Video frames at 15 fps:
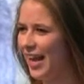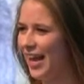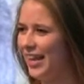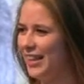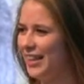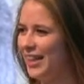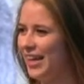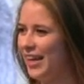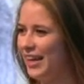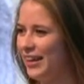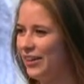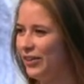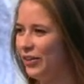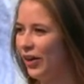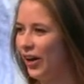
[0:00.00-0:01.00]
and
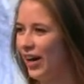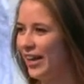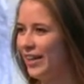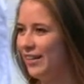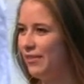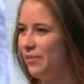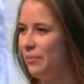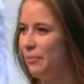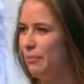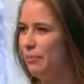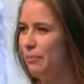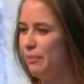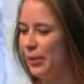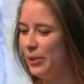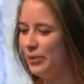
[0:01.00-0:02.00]
that God
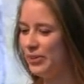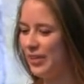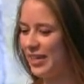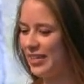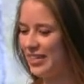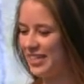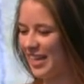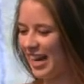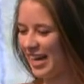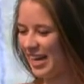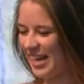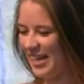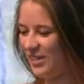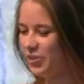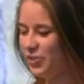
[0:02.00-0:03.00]
built us that
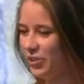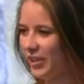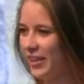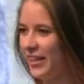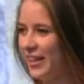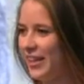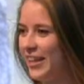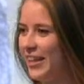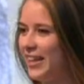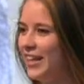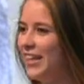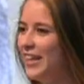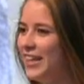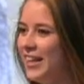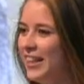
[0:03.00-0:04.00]

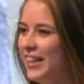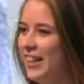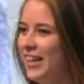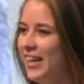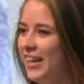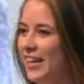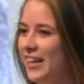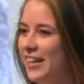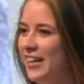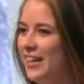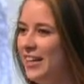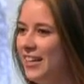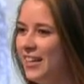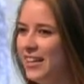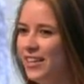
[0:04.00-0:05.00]
intricately, that
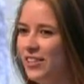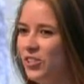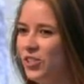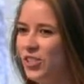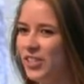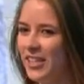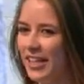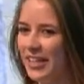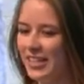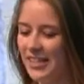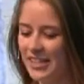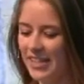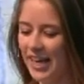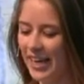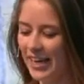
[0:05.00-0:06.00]
just like
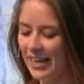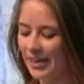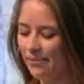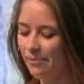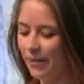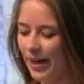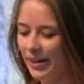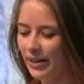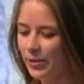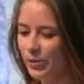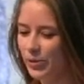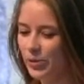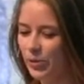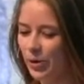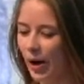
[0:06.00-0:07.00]
these tiny
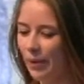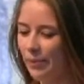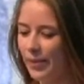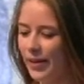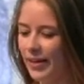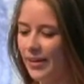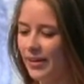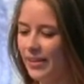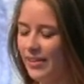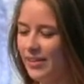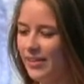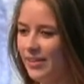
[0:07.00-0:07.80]
microscopic